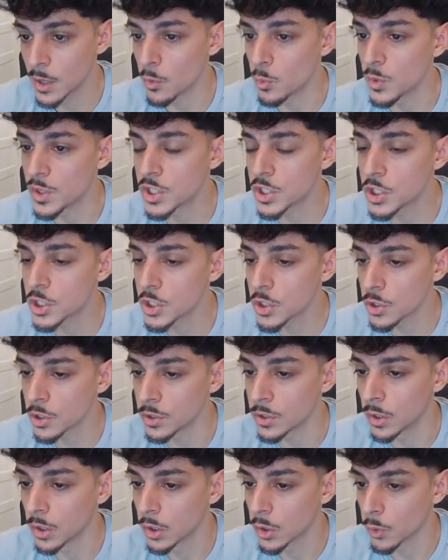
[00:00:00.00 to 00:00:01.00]
we should
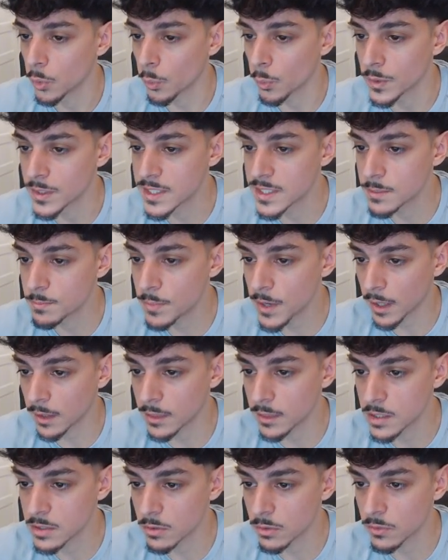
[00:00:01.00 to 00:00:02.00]
respect
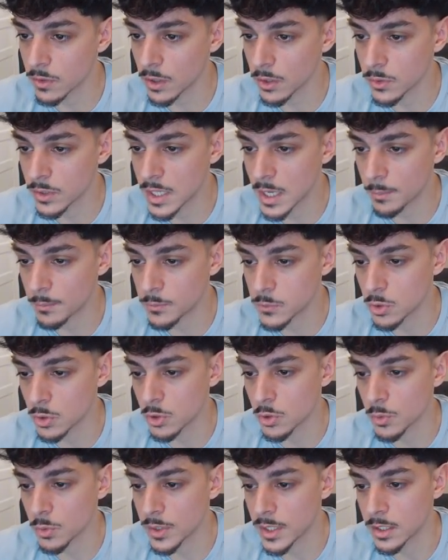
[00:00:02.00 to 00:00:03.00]
this fair value gap to
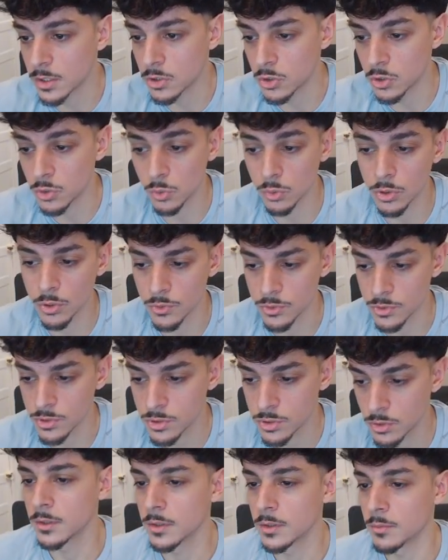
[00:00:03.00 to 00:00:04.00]
create new lows.